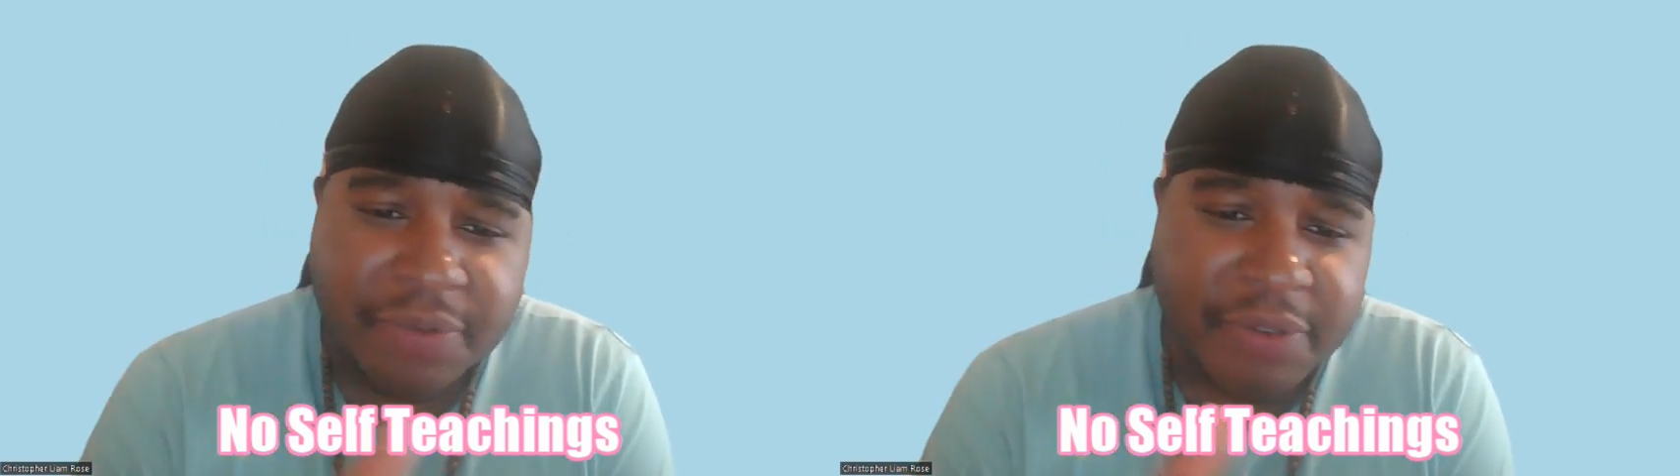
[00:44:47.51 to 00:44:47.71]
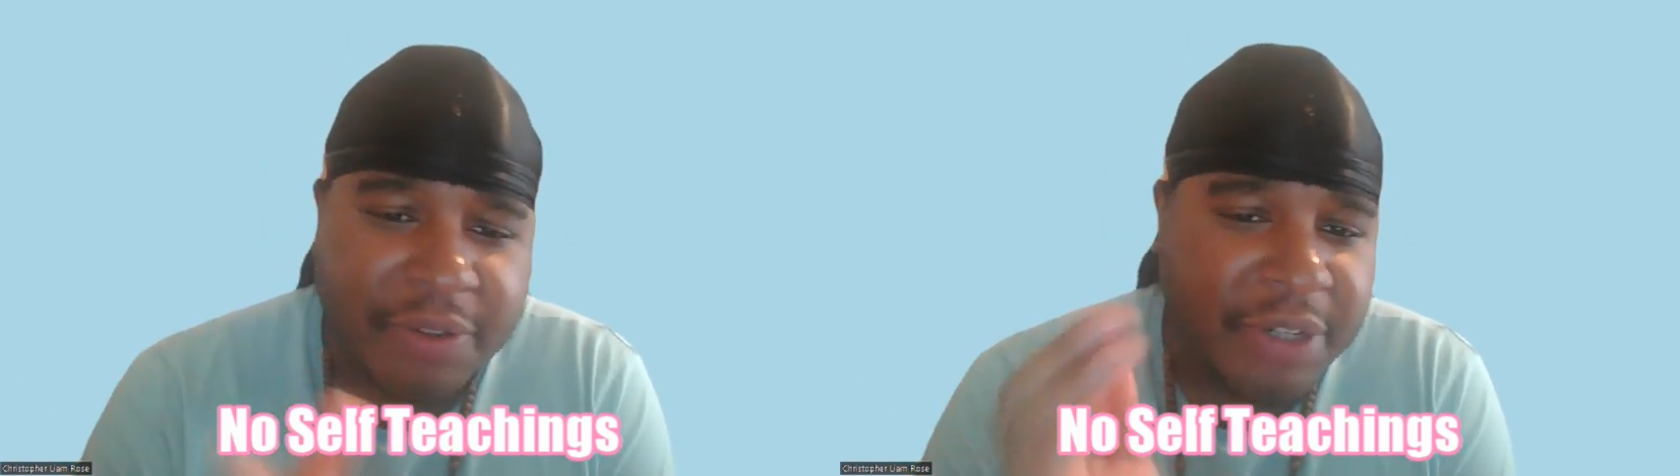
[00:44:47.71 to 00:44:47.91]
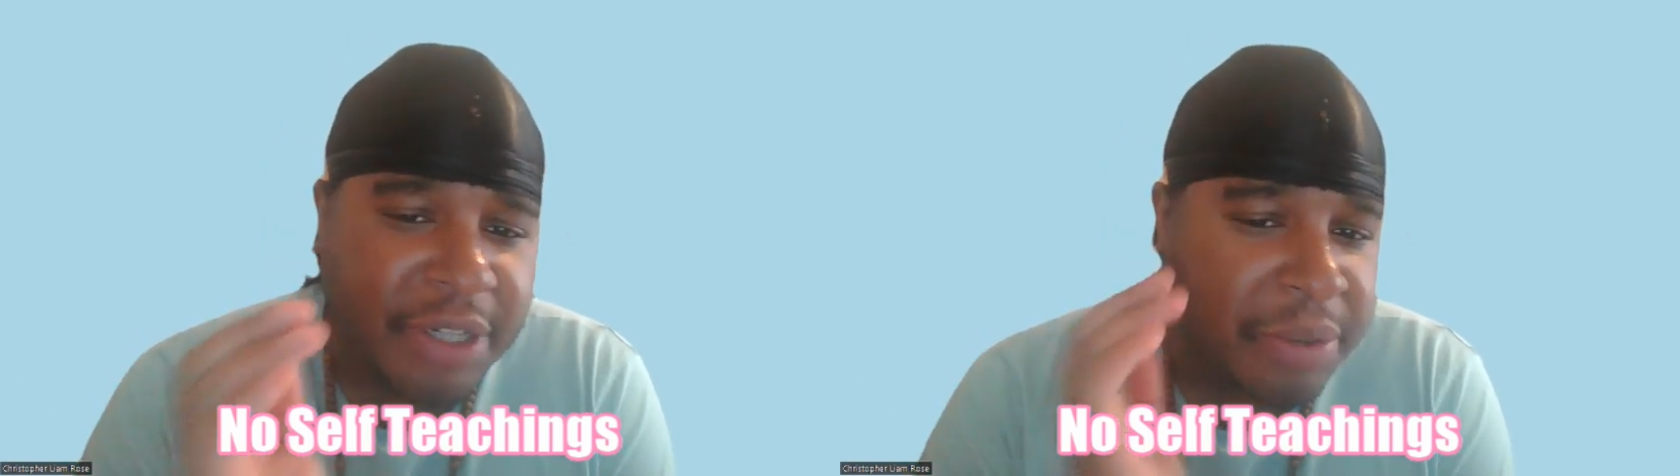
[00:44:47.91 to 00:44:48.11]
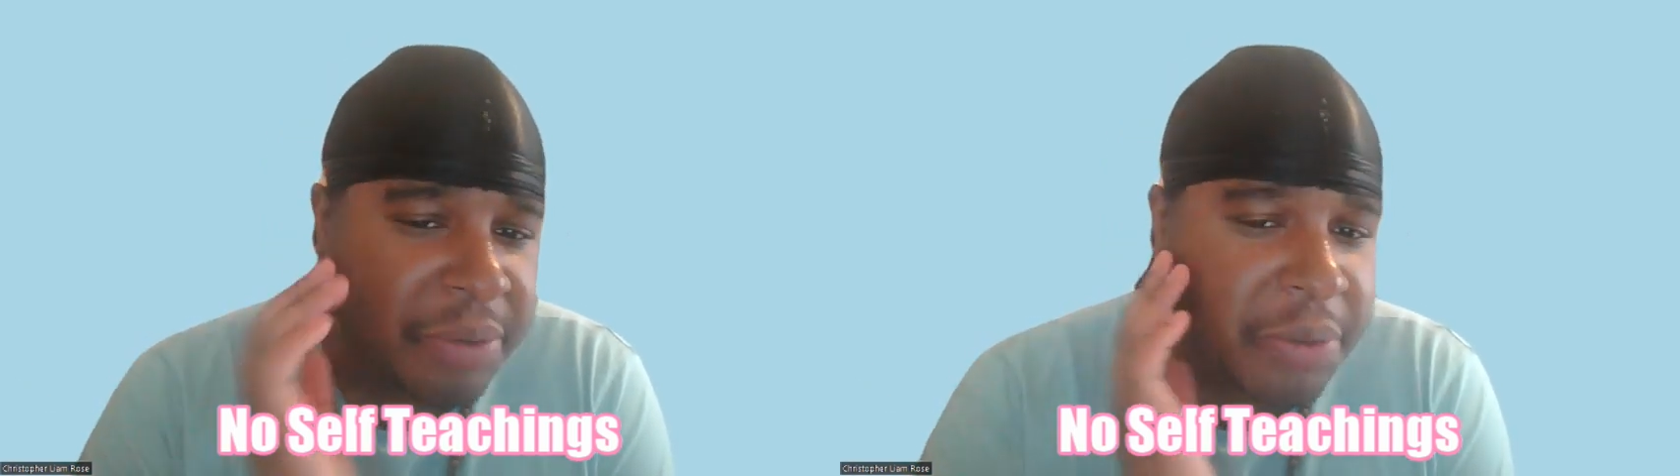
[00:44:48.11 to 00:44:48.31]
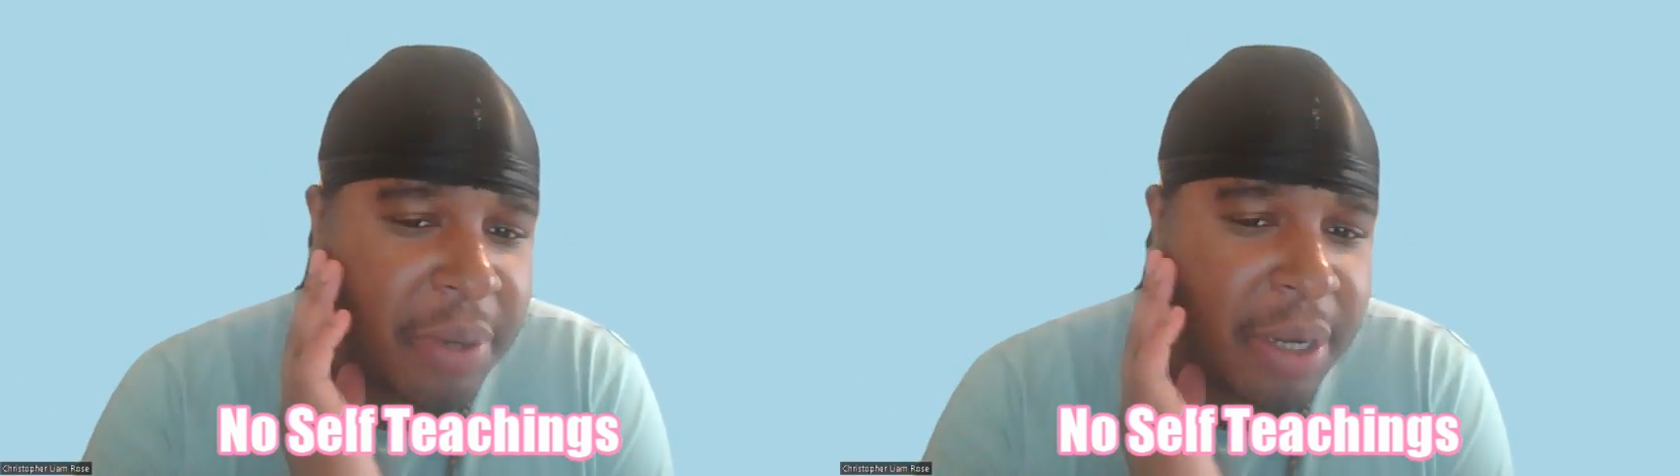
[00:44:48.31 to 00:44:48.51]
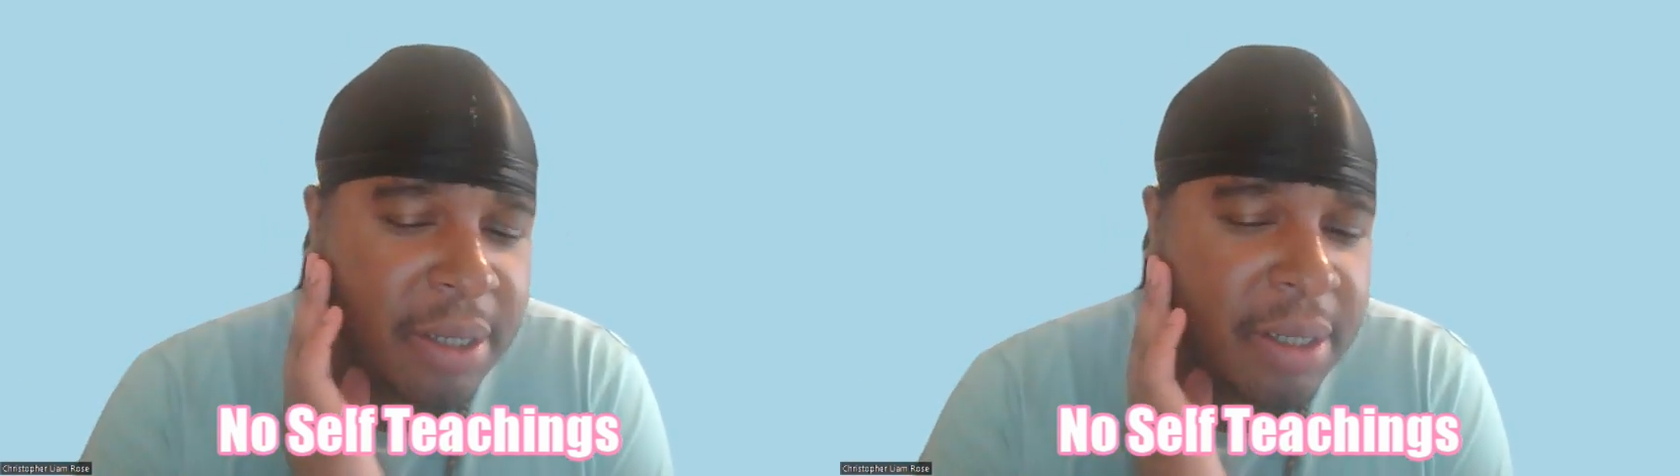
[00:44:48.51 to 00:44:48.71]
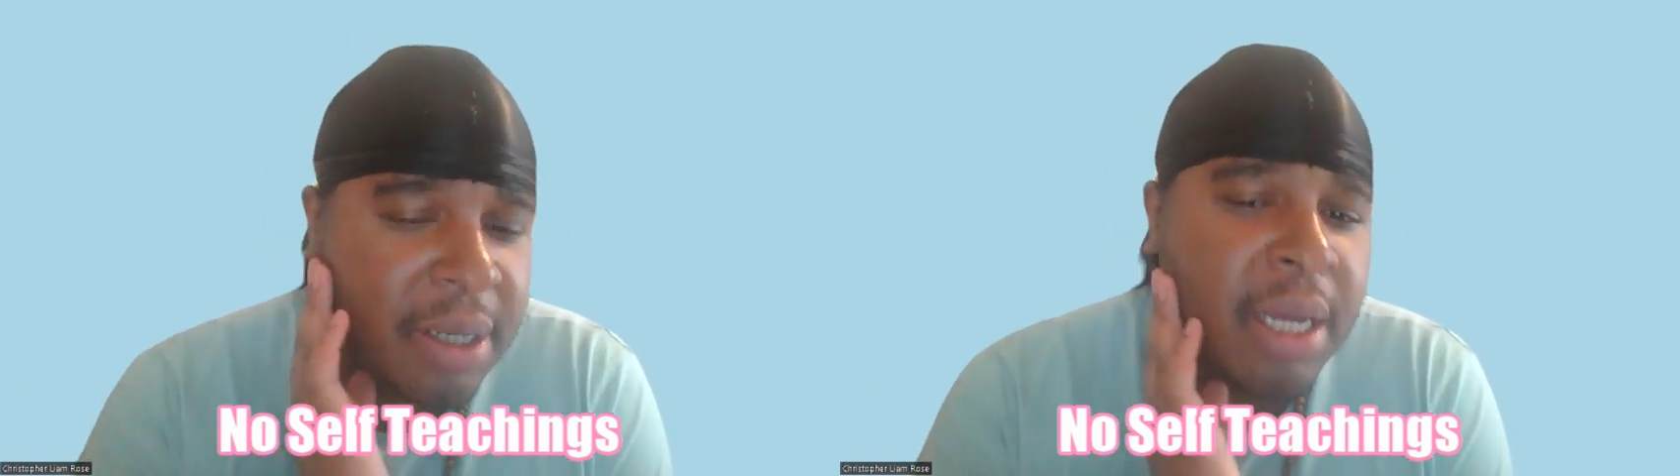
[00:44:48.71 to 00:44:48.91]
of the video as well.